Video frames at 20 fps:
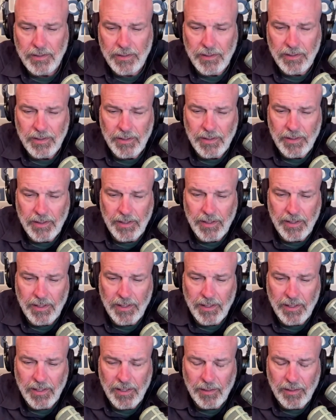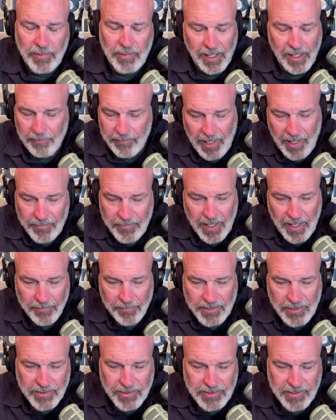Uh, but I'm, I'm I'm
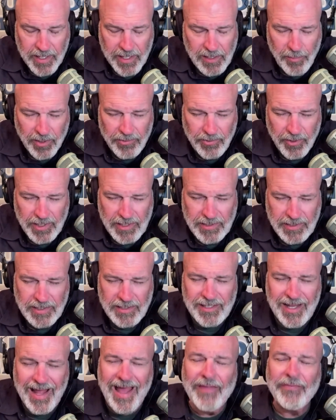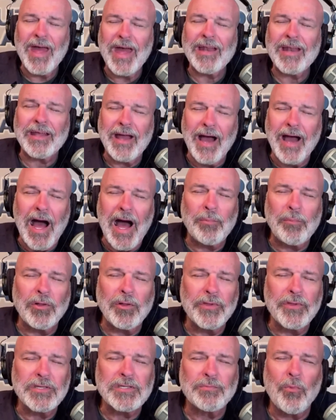so excited about turkey season. And that gobble
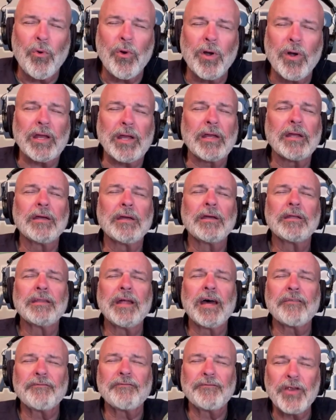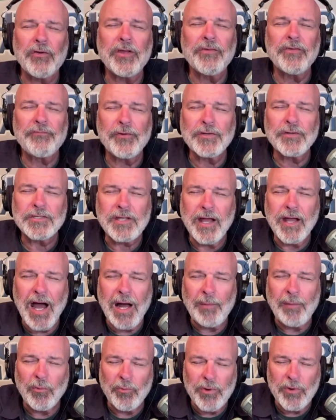this morning, that very first
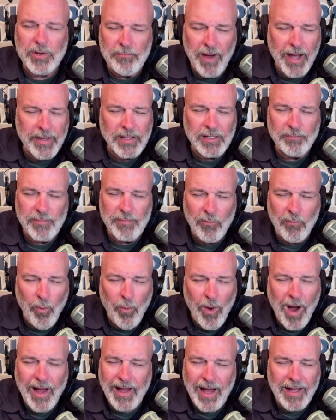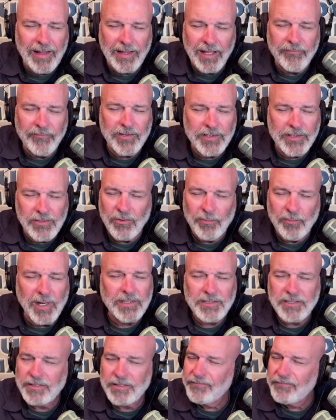gobble reminded me of why I love it so
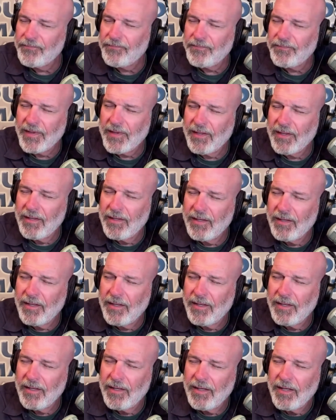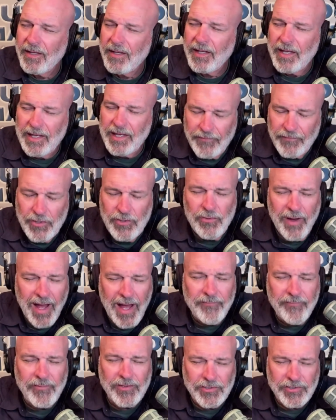much if you
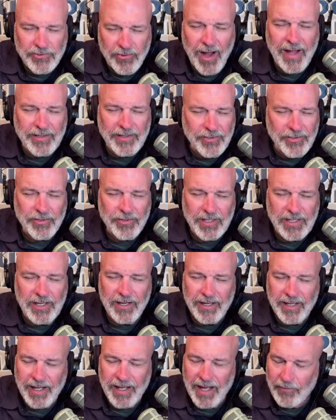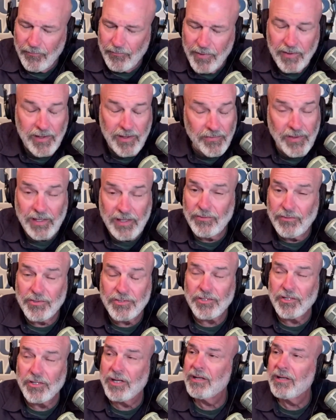haven't tried turkey hunting, I really think you should.